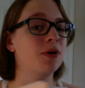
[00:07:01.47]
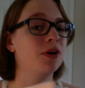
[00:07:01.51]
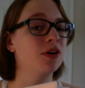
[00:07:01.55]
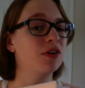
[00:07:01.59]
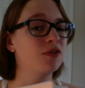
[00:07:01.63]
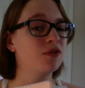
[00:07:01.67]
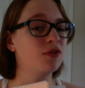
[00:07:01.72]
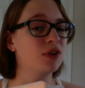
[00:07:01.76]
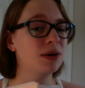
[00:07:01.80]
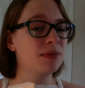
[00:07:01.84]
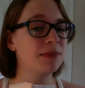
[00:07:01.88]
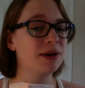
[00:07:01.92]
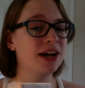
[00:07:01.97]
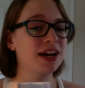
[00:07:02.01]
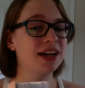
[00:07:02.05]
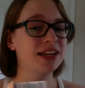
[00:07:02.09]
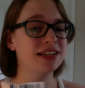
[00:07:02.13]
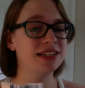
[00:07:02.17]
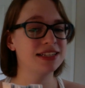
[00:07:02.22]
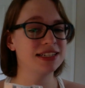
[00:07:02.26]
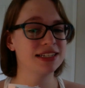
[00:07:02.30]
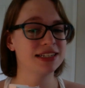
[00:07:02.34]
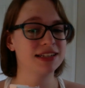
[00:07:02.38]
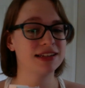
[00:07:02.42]
of why mine
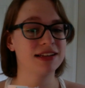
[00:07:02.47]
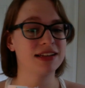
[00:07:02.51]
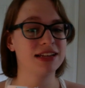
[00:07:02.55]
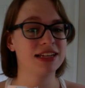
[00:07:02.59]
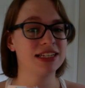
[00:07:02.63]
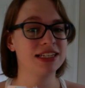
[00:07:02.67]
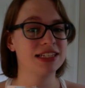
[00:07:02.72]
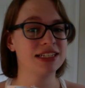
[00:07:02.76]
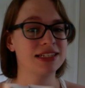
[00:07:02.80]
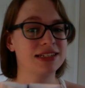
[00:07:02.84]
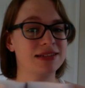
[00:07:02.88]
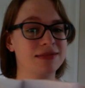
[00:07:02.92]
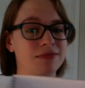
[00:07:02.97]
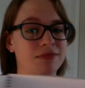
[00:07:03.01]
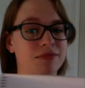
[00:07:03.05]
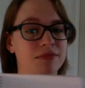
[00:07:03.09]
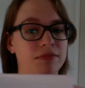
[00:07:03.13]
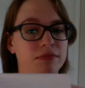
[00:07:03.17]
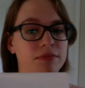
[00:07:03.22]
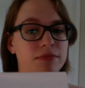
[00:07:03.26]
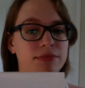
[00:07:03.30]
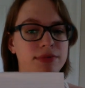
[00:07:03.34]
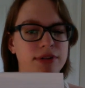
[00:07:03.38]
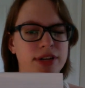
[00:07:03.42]
is
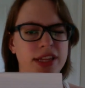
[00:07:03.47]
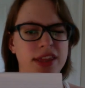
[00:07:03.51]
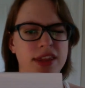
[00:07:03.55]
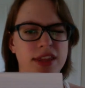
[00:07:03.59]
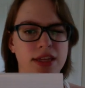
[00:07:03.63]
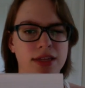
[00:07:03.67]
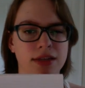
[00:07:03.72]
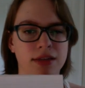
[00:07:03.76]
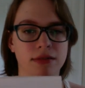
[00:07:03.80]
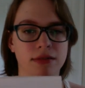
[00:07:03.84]
pretty thick.